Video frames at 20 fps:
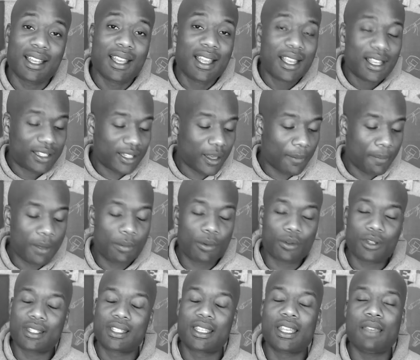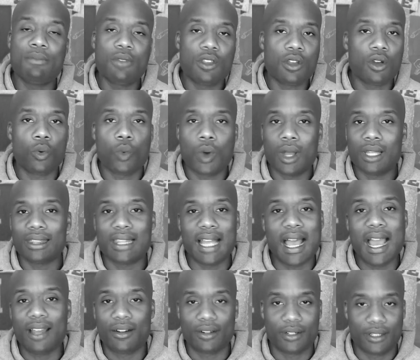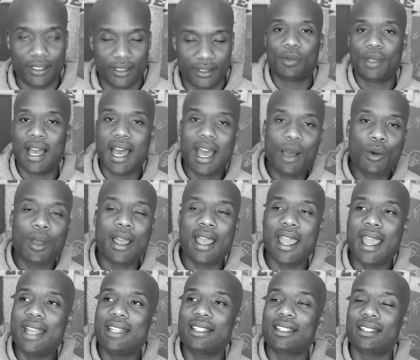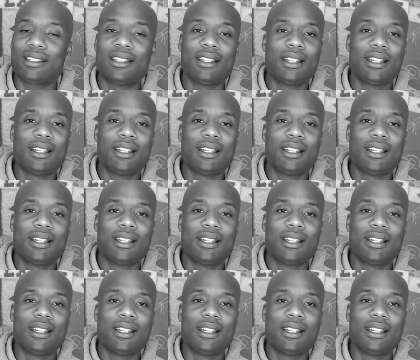some people just give me a one-liner. I would hate to